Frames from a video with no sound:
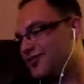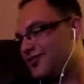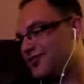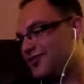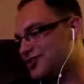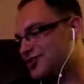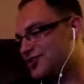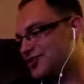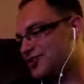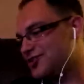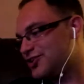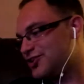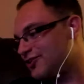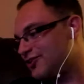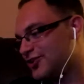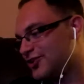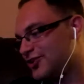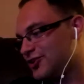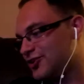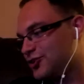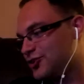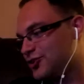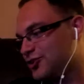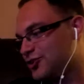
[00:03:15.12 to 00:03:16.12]
I should have
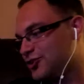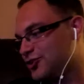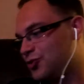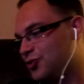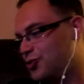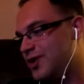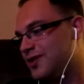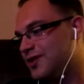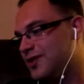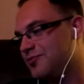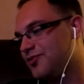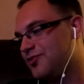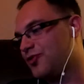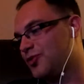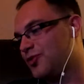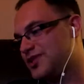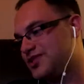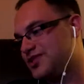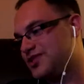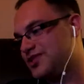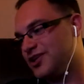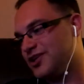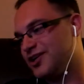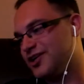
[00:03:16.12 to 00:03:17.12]
found the
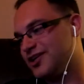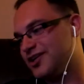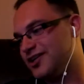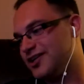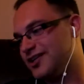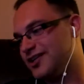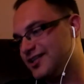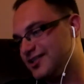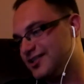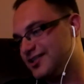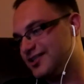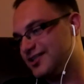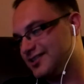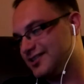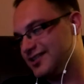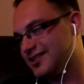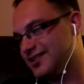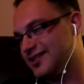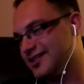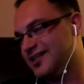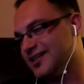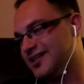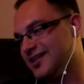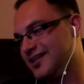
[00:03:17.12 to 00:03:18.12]
tweet before we started
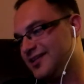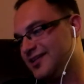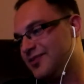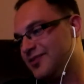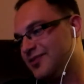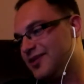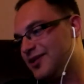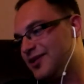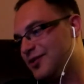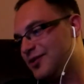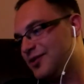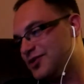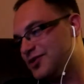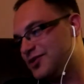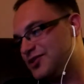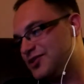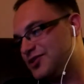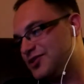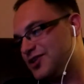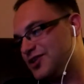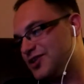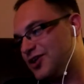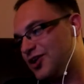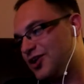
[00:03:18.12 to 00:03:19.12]
this, but
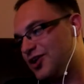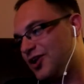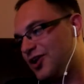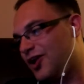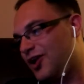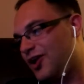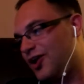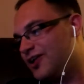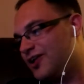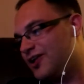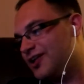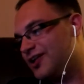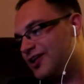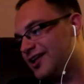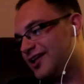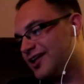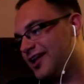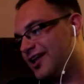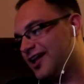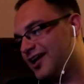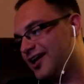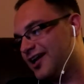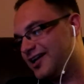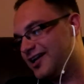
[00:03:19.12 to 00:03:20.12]
it was along the
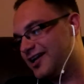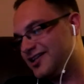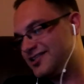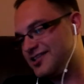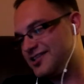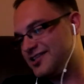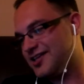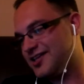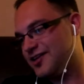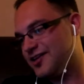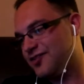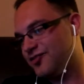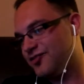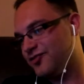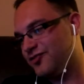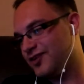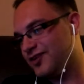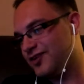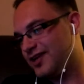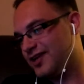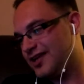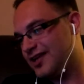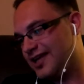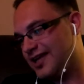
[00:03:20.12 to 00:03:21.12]
lines of,
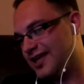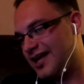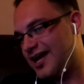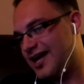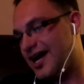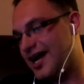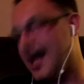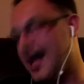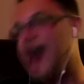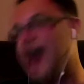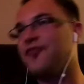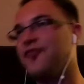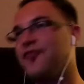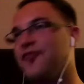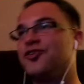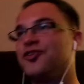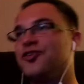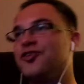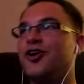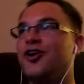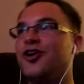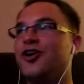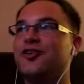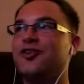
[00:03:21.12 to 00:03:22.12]

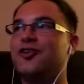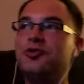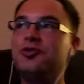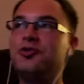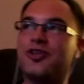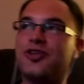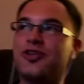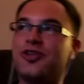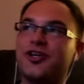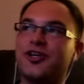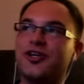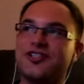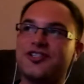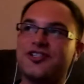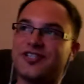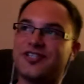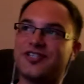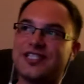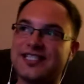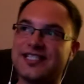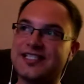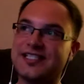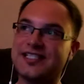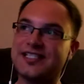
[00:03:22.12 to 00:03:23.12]
after 2/3
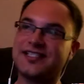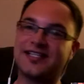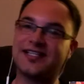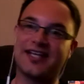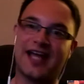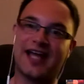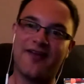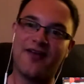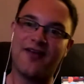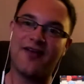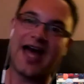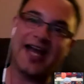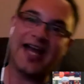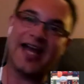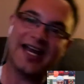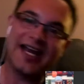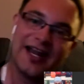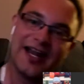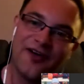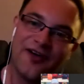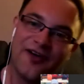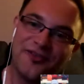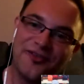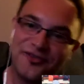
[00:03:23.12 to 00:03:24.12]
of a season, I've
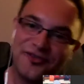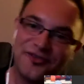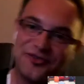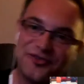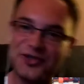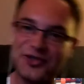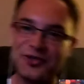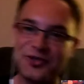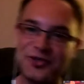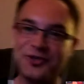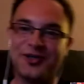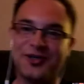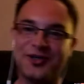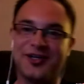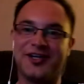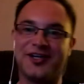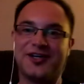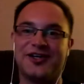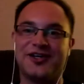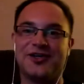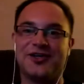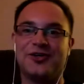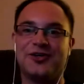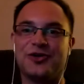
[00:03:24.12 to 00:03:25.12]
had enough of you.
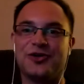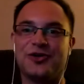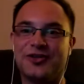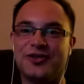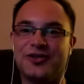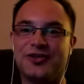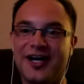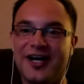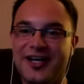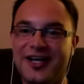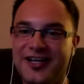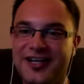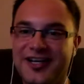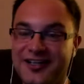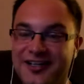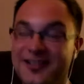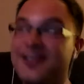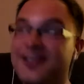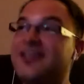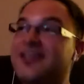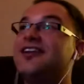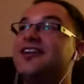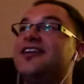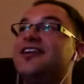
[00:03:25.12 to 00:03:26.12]
You're
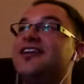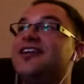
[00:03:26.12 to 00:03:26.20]
done.